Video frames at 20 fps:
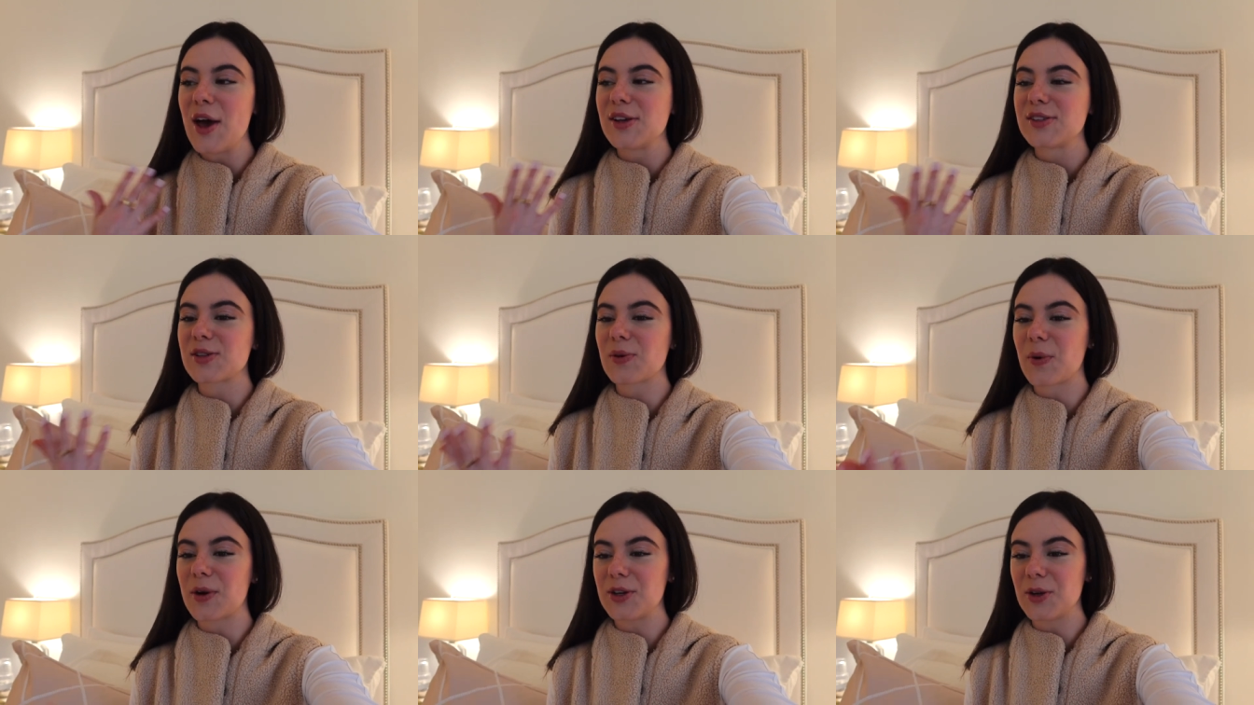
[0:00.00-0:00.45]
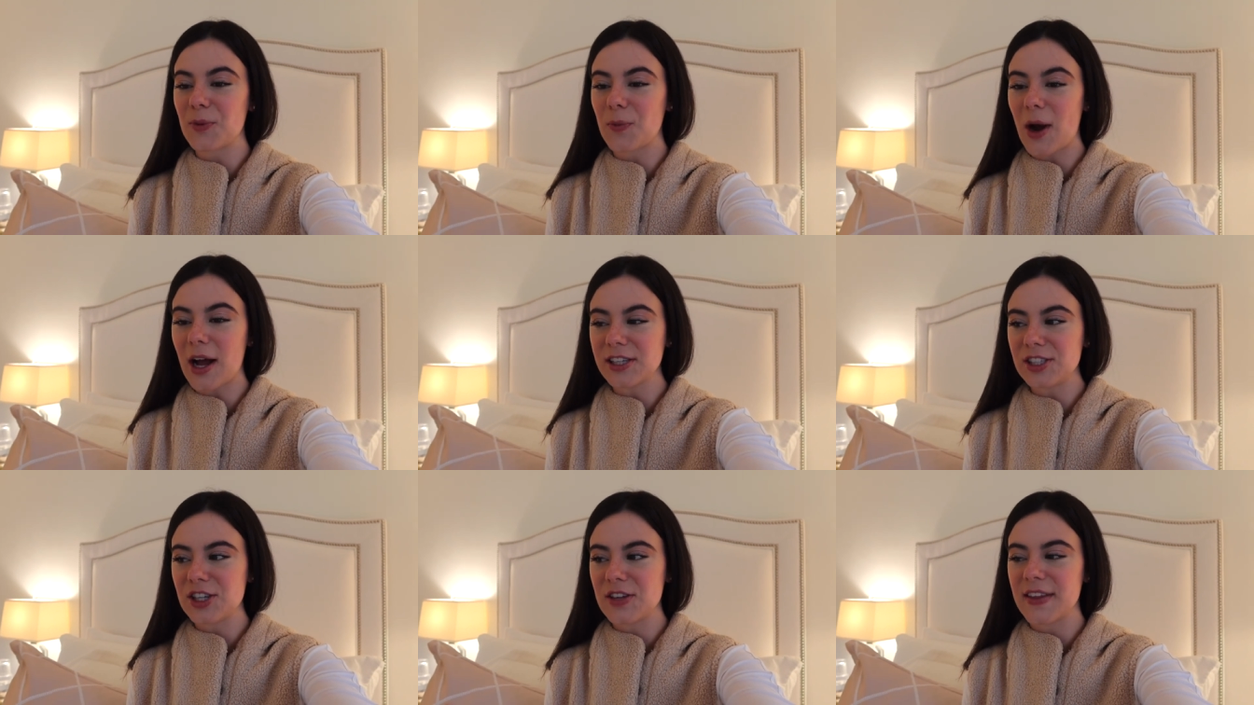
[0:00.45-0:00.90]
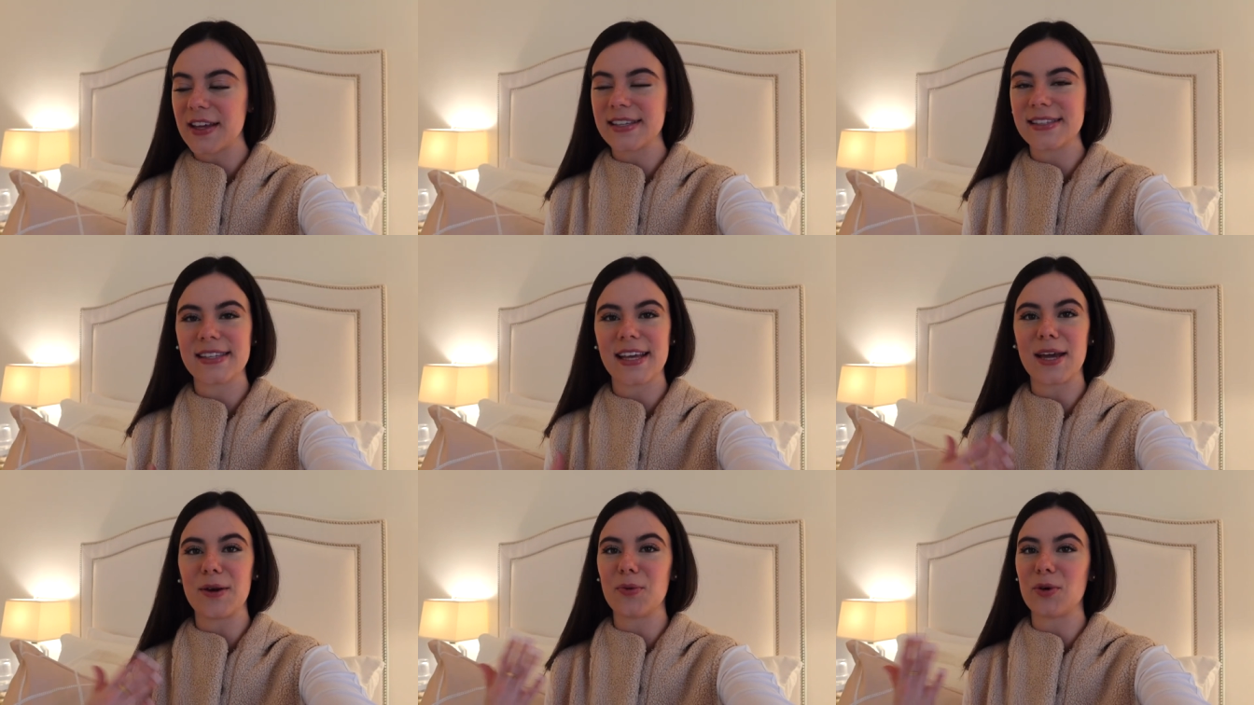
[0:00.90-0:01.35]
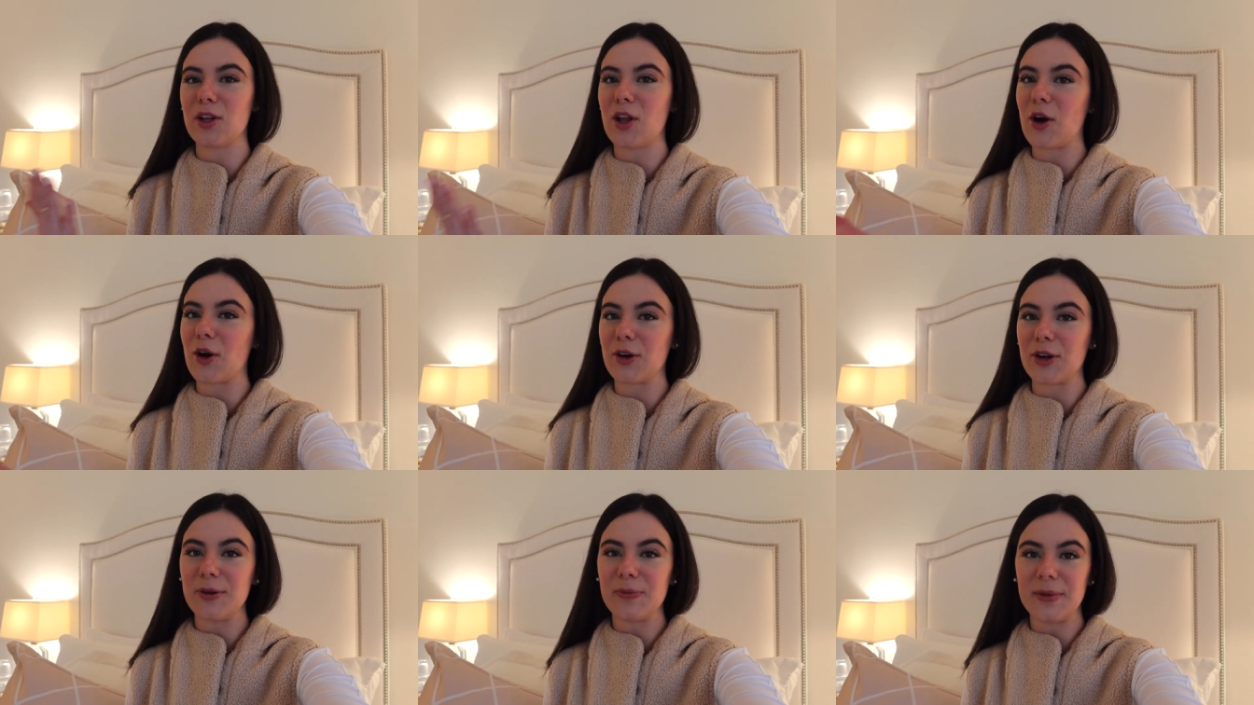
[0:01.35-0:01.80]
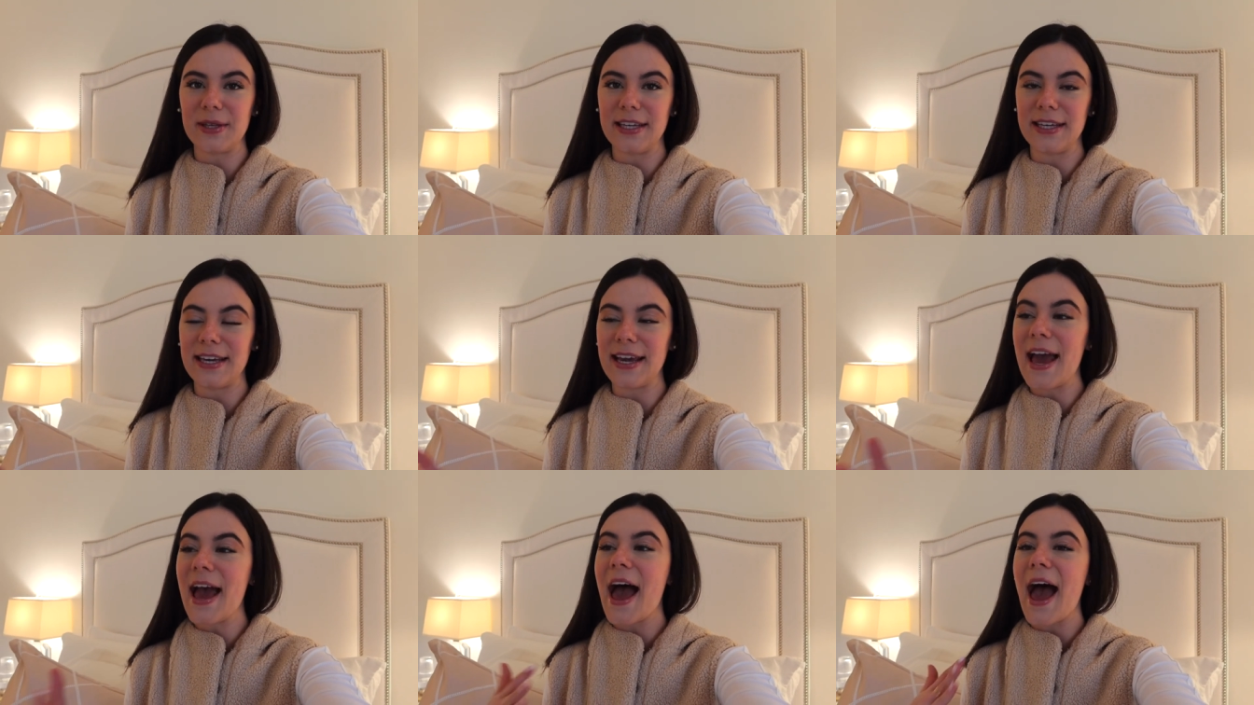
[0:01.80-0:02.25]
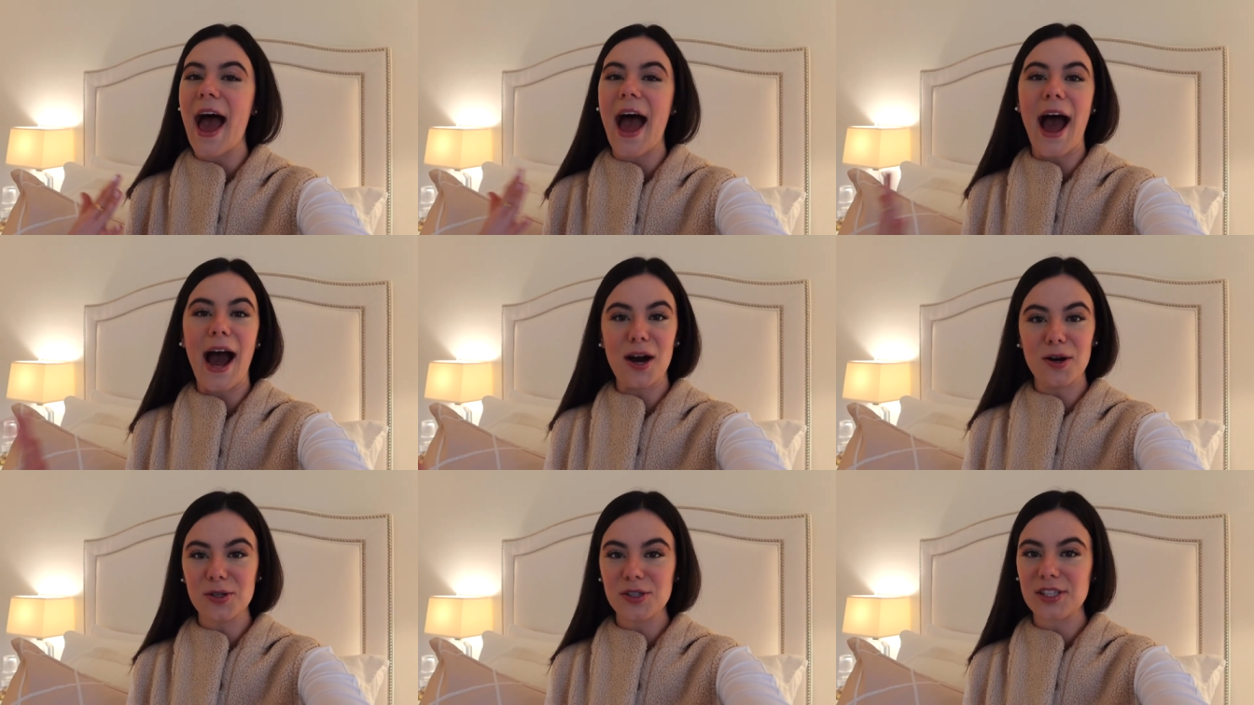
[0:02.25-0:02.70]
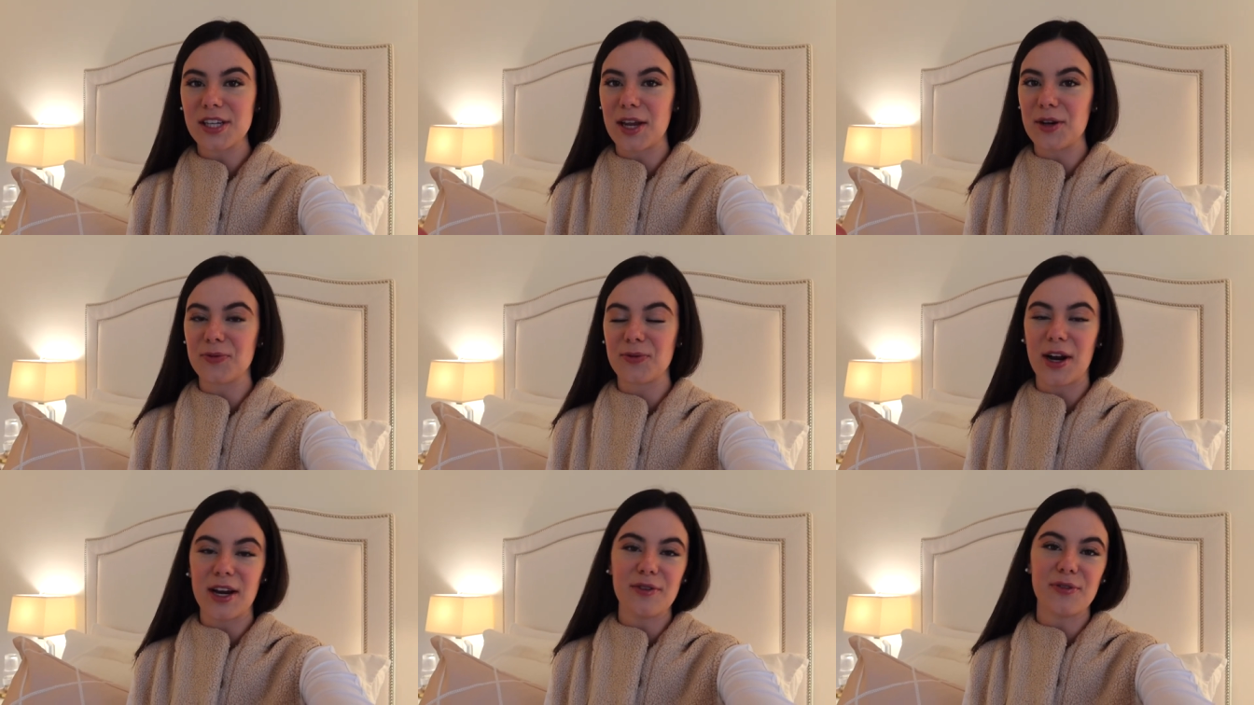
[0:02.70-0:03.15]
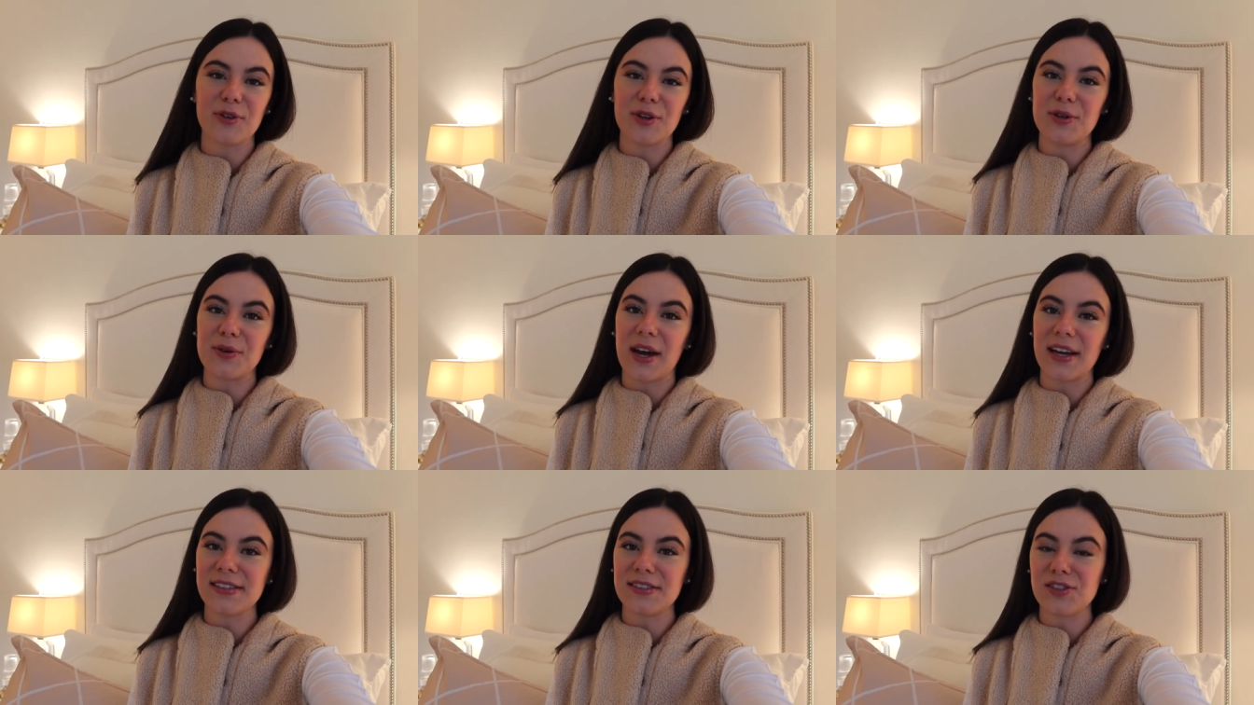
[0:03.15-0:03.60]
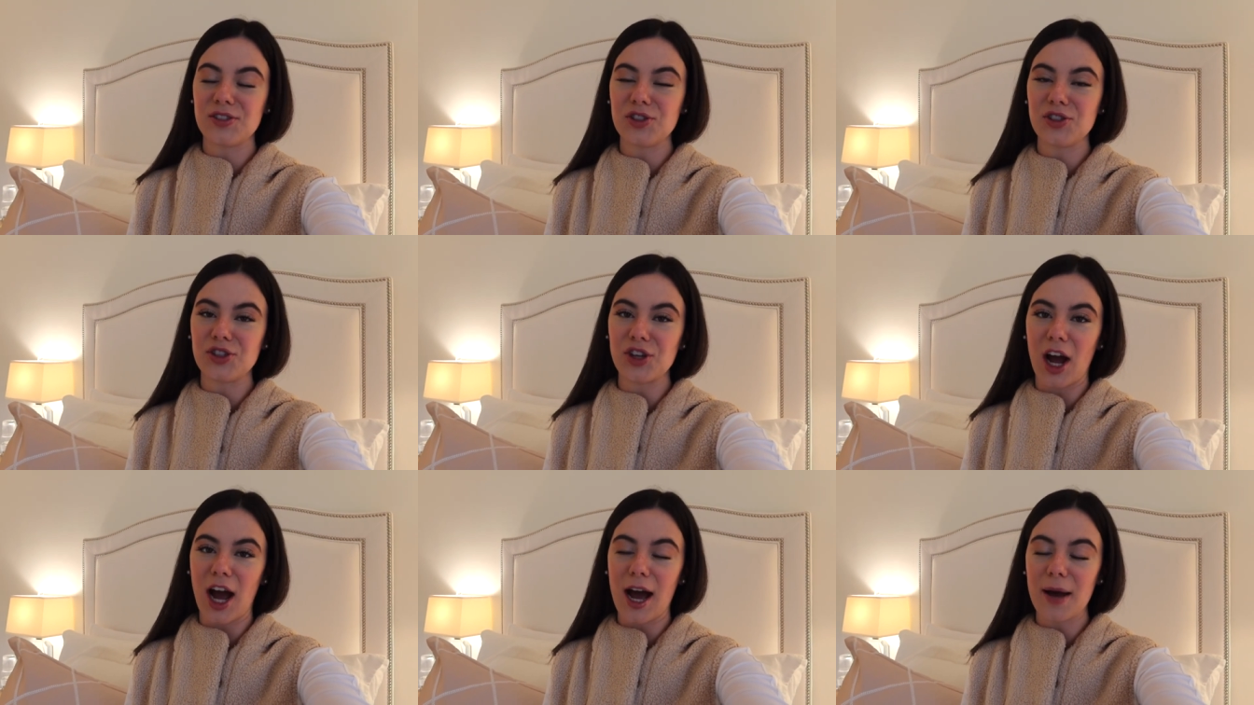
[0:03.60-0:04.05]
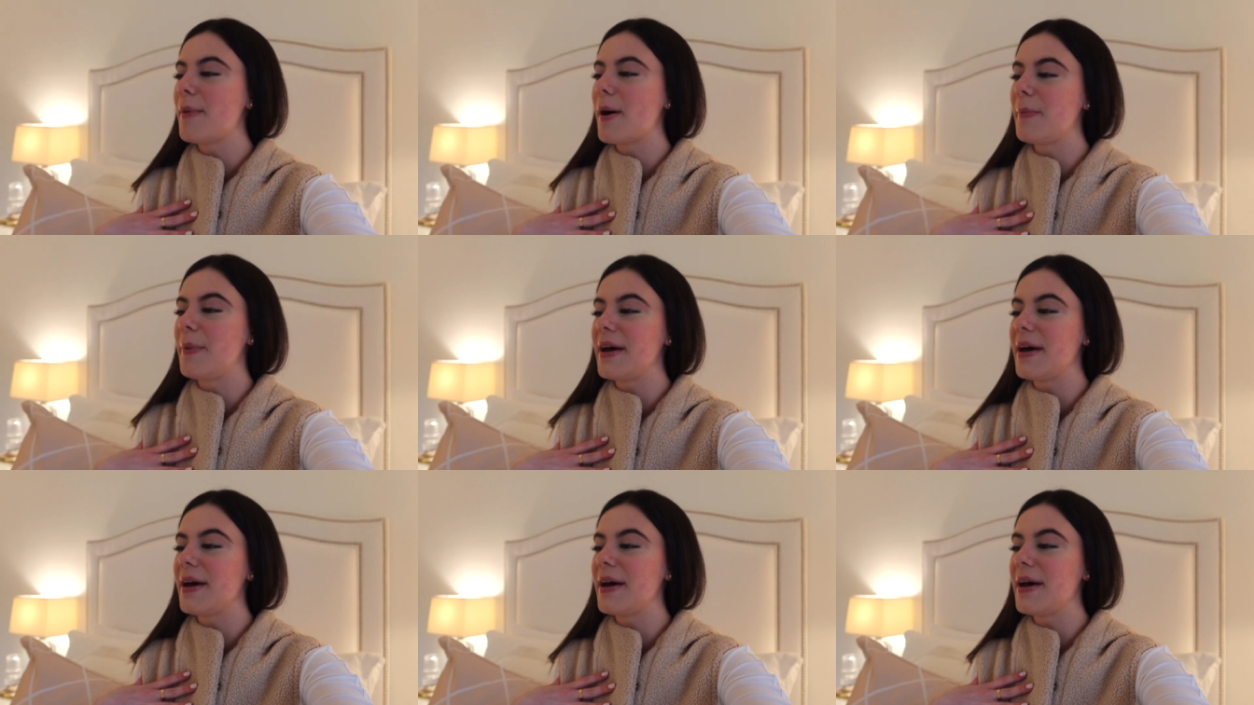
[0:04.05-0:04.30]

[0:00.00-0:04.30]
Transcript: So when you're watching this, it will already be out and ready for you guys to shop.